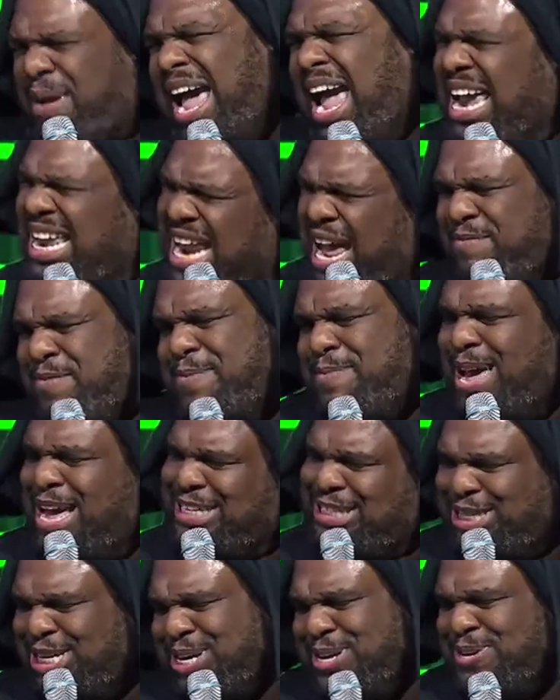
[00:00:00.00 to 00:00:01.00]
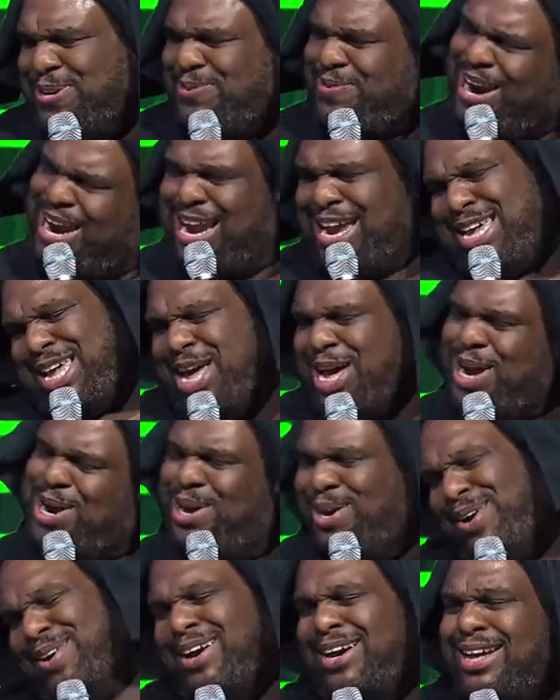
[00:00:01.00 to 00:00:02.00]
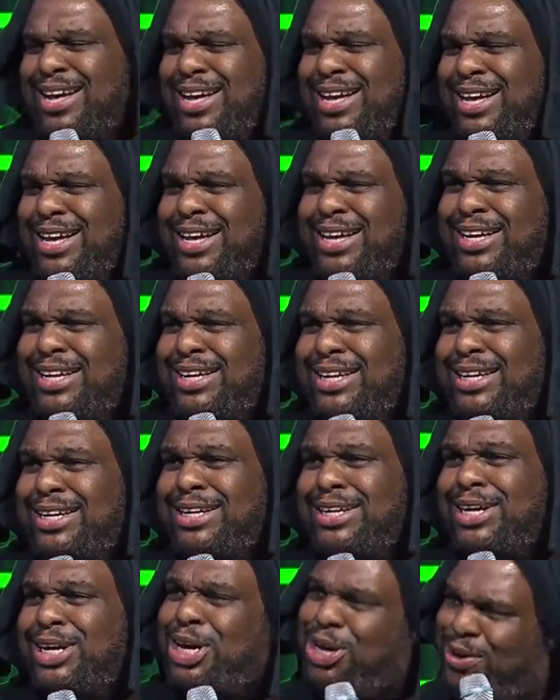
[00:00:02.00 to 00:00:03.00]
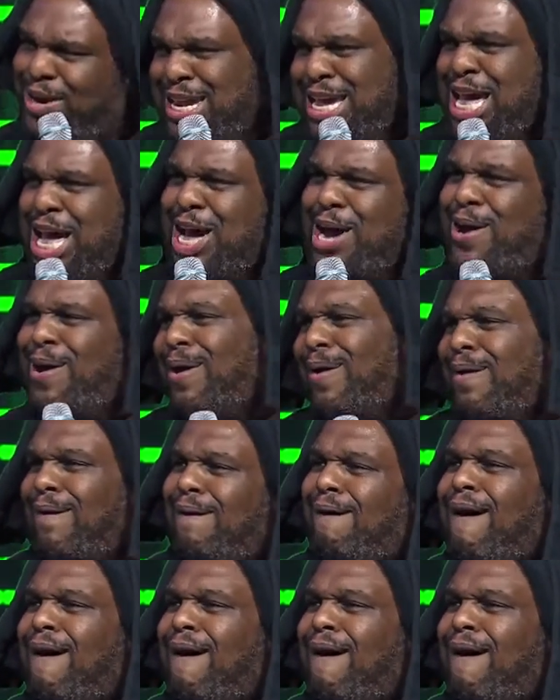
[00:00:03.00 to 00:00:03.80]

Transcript: I ain't never met you. Where are you? Who are you?